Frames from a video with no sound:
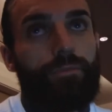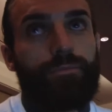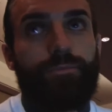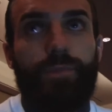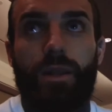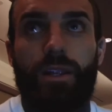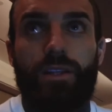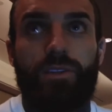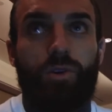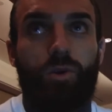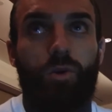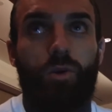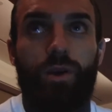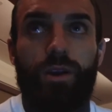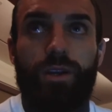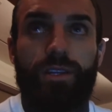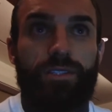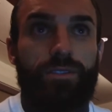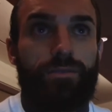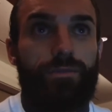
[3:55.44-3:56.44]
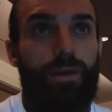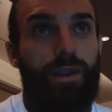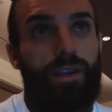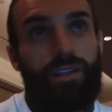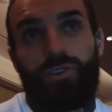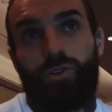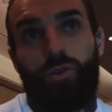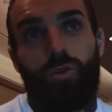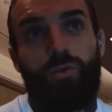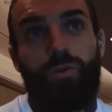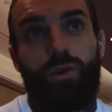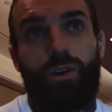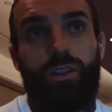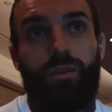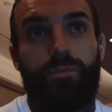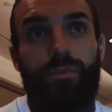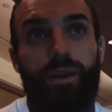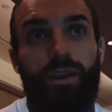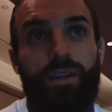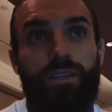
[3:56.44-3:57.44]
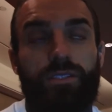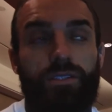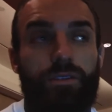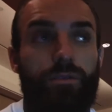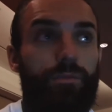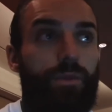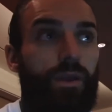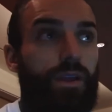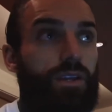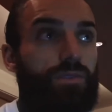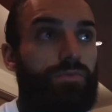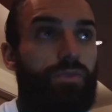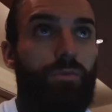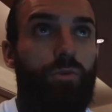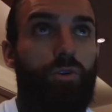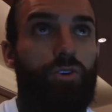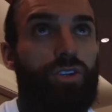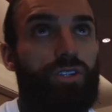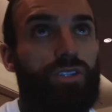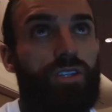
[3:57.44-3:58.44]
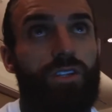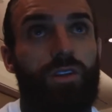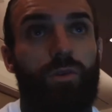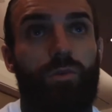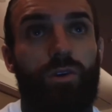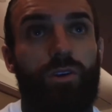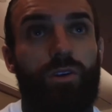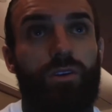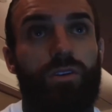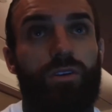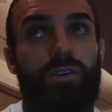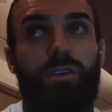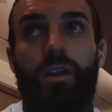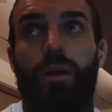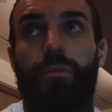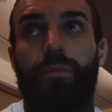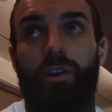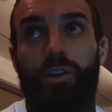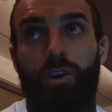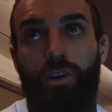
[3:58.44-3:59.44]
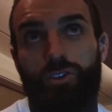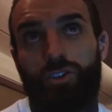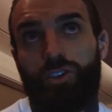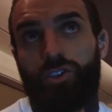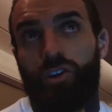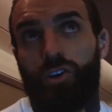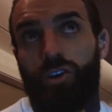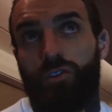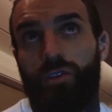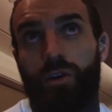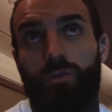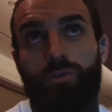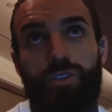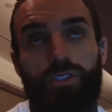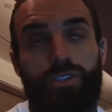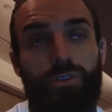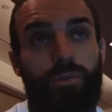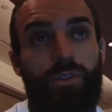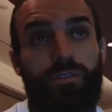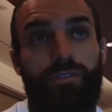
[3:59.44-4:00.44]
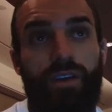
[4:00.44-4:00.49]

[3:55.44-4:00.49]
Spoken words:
Bellator is Bellator, one of the biggest promotions in the world. I mean, just look around you, some of the